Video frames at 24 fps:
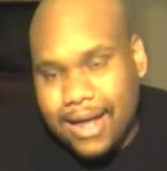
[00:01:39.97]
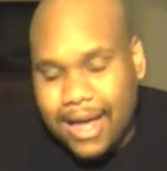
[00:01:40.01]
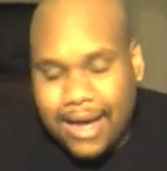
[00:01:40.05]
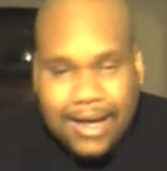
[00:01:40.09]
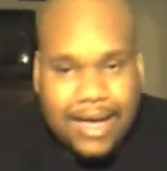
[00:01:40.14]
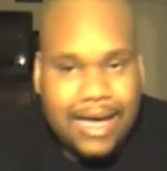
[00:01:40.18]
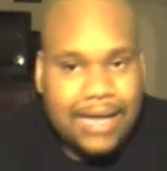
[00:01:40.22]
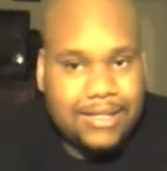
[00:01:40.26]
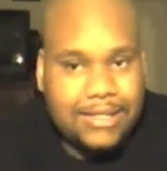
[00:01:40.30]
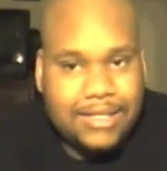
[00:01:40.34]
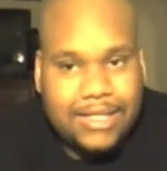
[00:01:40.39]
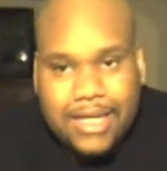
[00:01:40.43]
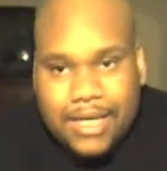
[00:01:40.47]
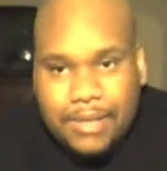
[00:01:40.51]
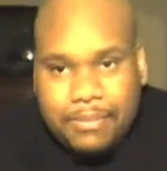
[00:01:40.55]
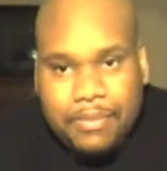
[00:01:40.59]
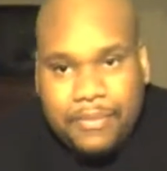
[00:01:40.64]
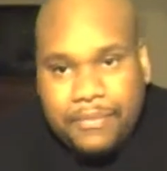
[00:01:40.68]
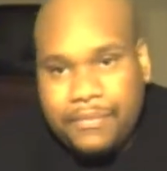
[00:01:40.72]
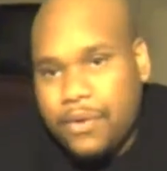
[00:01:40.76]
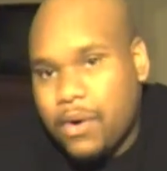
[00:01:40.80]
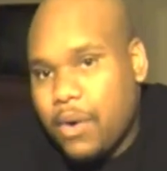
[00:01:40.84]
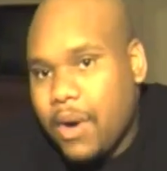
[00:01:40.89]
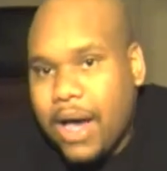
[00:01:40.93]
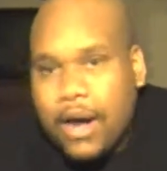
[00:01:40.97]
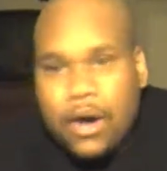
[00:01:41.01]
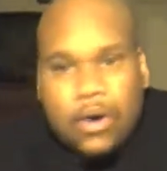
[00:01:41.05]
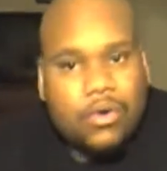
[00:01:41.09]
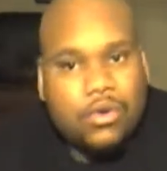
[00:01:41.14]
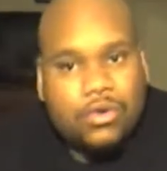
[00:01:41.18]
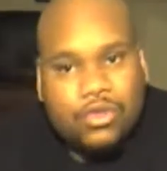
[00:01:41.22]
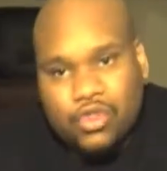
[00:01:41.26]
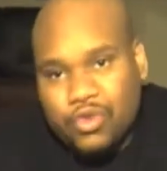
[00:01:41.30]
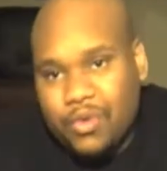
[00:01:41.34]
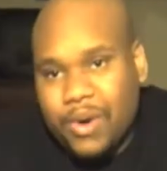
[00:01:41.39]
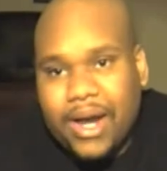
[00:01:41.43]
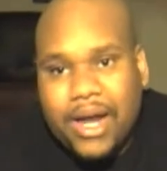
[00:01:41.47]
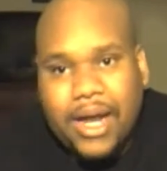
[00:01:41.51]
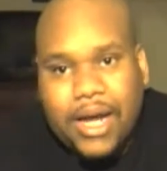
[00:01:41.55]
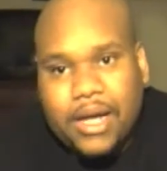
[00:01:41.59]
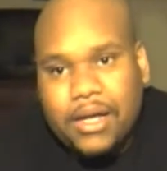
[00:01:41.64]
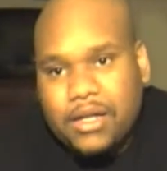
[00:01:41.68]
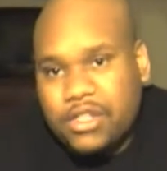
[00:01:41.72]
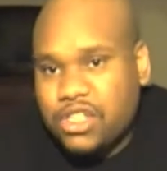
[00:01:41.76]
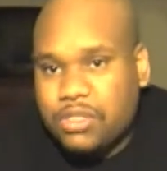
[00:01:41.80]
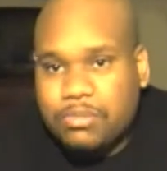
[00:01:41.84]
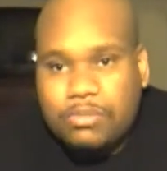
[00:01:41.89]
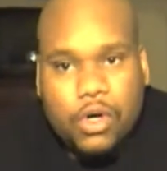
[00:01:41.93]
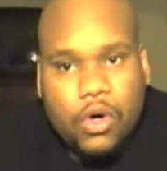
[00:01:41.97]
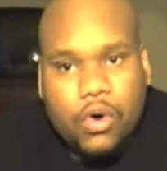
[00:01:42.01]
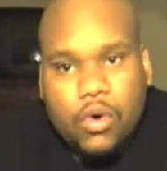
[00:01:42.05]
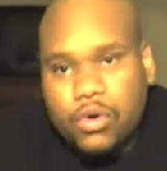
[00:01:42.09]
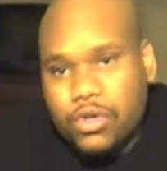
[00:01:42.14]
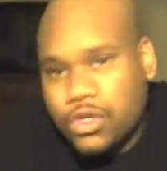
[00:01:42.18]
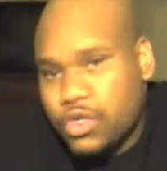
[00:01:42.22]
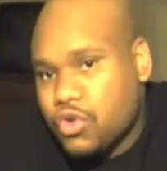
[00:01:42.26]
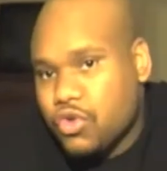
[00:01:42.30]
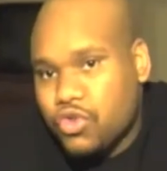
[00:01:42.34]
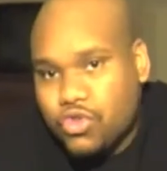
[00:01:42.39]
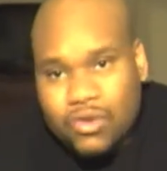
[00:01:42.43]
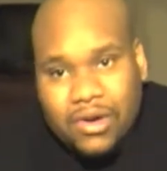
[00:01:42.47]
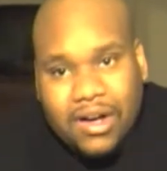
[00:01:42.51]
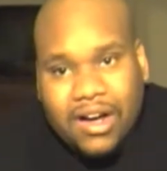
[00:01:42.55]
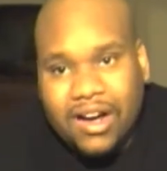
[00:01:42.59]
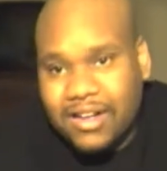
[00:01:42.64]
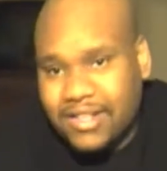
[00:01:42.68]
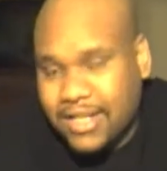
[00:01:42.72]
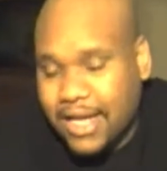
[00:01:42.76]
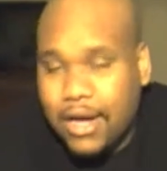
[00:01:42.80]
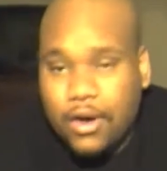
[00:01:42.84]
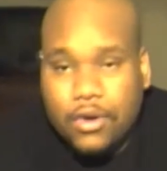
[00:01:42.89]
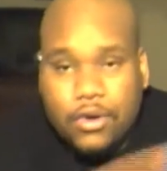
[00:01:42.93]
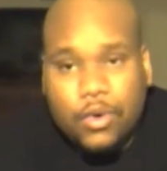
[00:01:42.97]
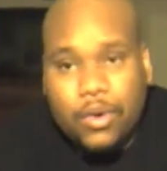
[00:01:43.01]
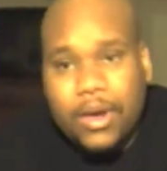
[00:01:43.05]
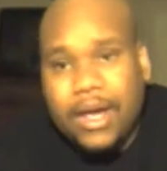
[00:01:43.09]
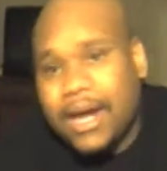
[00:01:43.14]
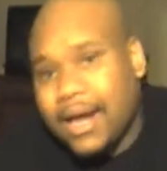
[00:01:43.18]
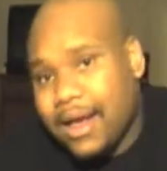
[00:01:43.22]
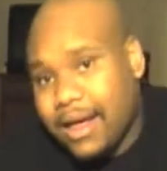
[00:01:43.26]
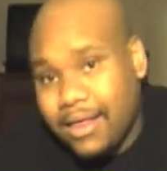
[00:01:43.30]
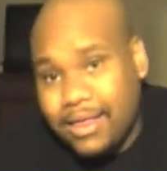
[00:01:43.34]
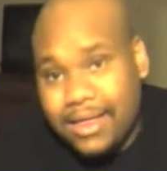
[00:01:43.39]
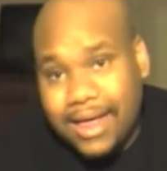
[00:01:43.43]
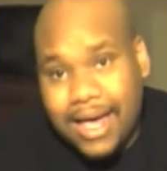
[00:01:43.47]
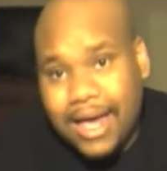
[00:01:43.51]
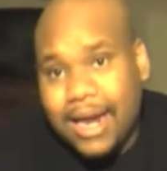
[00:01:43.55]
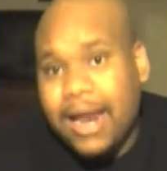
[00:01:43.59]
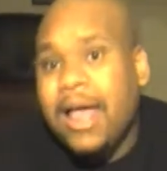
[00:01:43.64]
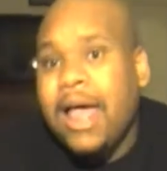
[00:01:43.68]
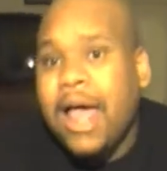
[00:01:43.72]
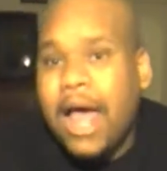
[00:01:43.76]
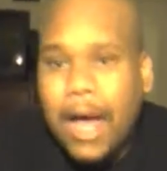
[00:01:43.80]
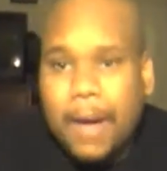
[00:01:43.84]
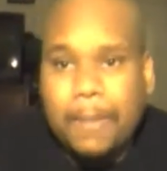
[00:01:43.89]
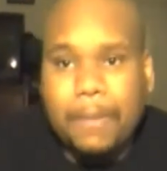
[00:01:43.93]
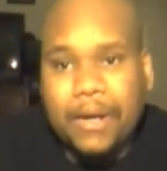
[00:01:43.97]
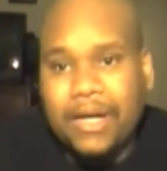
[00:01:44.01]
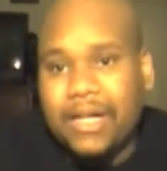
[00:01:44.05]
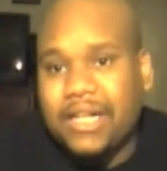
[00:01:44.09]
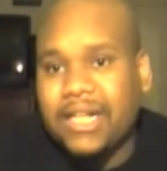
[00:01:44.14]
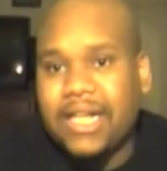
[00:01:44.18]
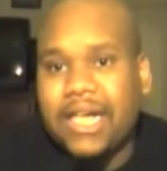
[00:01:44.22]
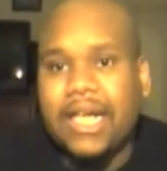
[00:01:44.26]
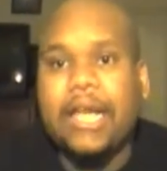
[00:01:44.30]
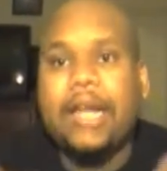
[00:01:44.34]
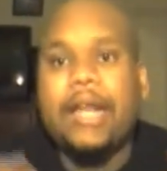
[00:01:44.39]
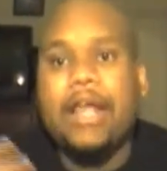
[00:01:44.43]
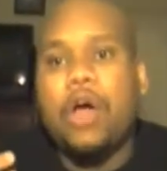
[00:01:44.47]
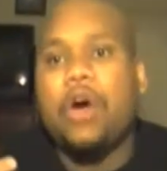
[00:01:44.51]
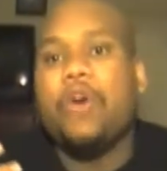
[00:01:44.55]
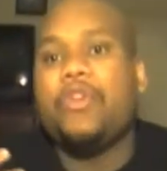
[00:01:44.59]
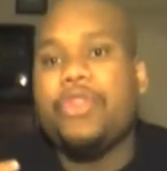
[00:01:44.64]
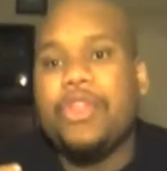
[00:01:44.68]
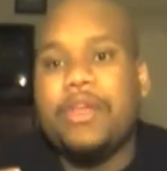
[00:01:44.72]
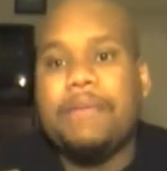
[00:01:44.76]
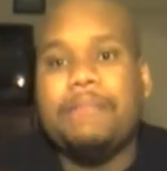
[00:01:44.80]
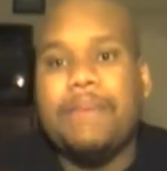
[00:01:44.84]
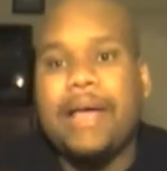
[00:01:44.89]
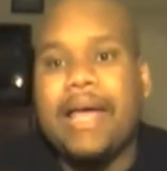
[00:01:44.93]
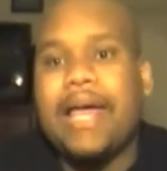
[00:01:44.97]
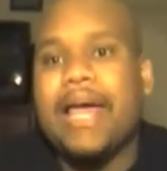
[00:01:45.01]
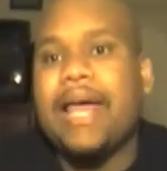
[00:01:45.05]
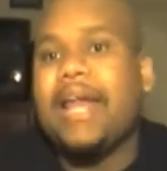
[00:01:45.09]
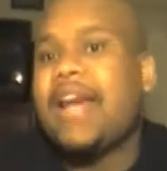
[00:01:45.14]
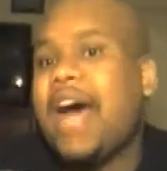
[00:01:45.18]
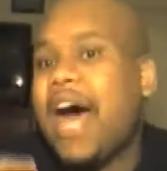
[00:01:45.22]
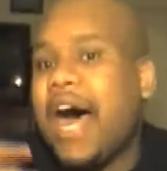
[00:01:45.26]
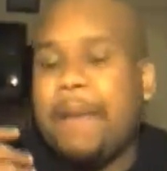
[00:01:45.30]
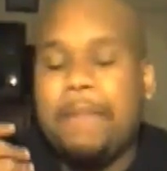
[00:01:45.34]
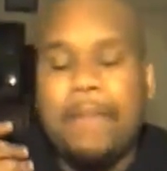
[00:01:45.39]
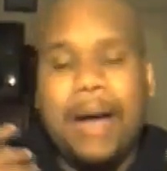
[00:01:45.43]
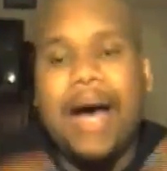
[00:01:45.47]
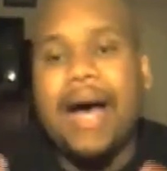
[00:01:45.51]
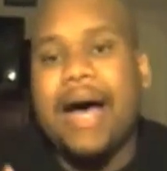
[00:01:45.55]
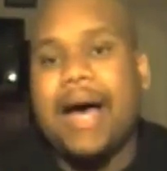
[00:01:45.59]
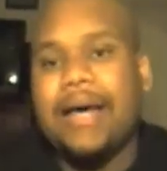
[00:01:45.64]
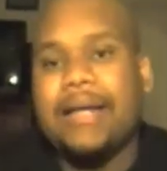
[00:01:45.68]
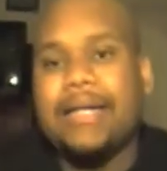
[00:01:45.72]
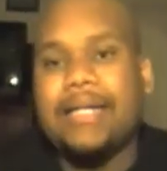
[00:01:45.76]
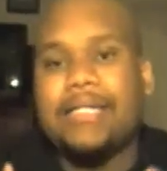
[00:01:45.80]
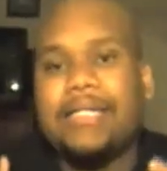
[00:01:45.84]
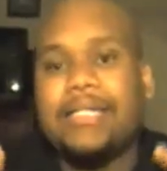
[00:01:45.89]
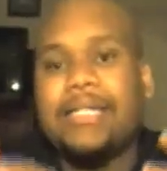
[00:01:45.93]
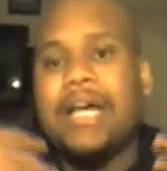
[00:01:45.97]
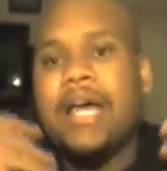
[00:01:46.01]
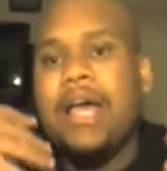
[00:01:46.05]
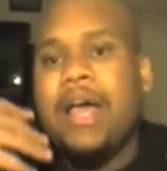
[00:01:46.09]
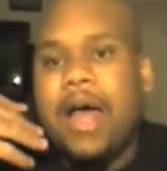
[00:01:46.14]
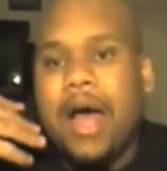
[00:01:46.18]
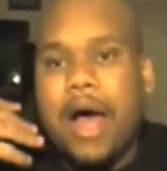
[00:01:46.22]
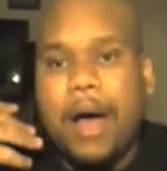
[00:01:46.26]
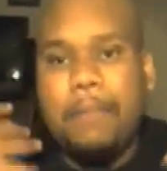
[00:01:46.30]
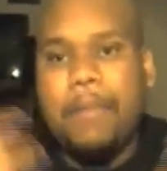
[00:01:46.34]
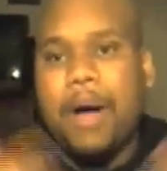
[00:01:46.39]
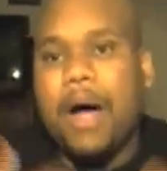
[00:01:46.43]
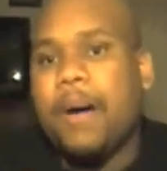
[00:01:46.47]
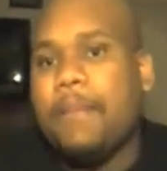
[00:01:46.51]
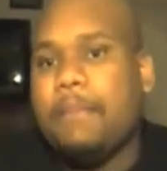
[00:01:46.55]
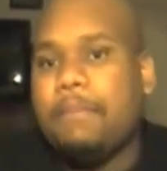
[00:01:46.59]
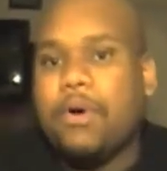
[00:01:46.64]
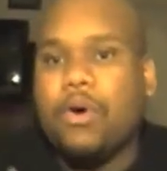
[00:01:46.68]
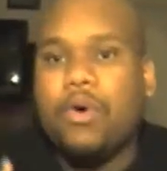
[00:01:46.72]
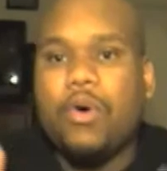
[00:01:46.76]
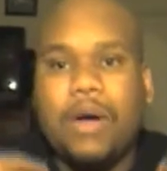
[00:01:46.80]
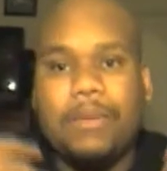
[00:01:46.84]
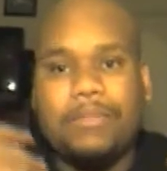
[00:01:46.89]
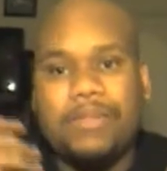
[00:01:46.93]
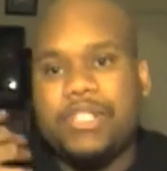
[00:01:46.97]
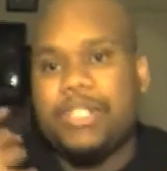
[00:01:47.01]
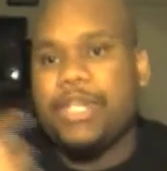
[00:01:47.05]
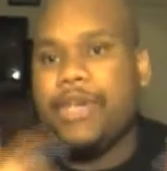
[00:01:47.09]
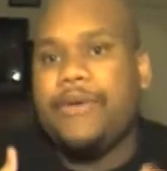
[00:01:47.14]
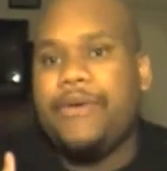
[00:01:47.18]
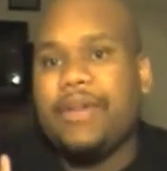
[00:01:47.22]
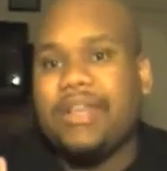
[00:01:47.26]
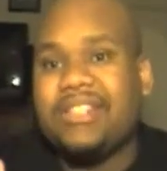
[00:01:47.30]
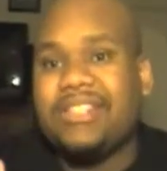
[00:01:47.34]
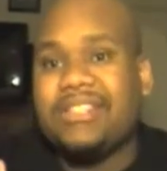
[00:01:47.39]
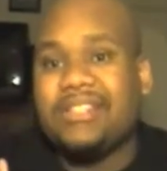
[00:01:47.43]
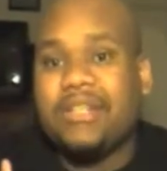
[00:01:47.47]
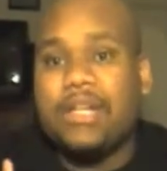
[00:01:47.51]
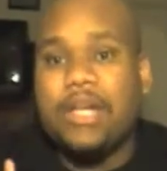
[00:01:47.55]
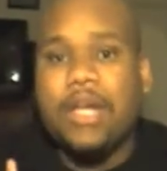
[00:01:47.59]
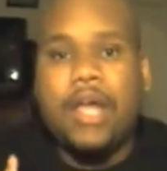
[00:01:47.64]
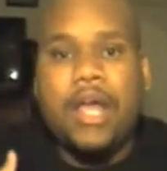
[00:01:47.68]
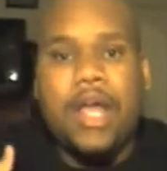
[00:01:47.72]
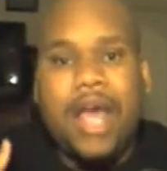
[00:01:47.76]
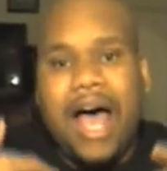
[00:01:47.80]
Like I said before, I don't drink, smoke, do drugs. I don't do any of that. I'm a clean, healthy man. I'm honest. I'm humble. I'm serious.